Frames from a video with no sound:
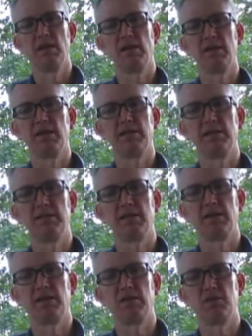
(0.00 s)
it
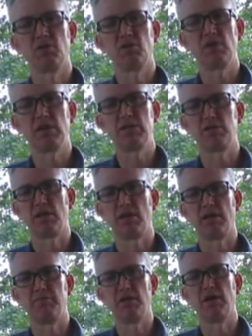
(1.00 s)
uh, does a great
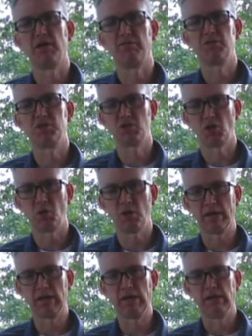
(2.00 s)
job of
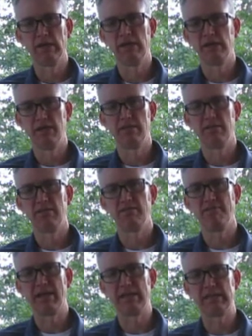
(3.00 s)
showing the
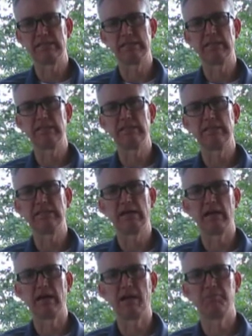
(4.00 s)
events
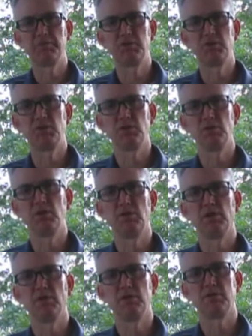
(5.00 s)
leading up
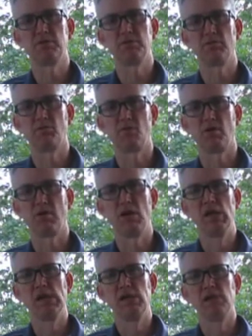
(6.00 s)
to the Civil War.
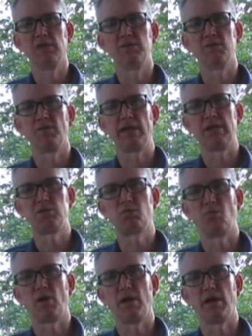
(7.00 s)
And so that's
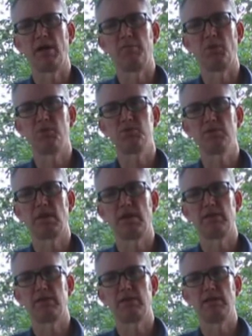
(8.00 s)
why I post
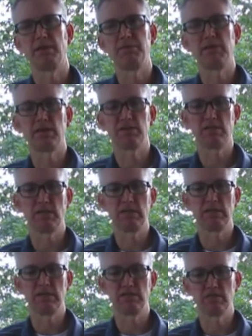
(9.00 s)
that today because it
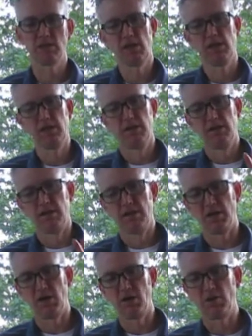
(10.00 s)
is
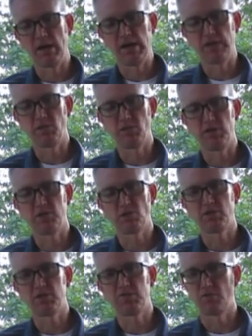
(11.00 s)
a great
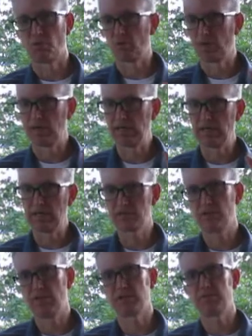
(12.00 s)
resource for
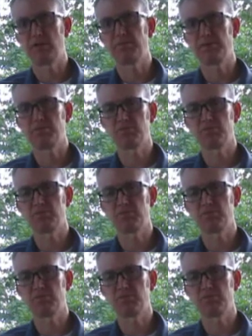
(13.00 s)
yesterday's topic of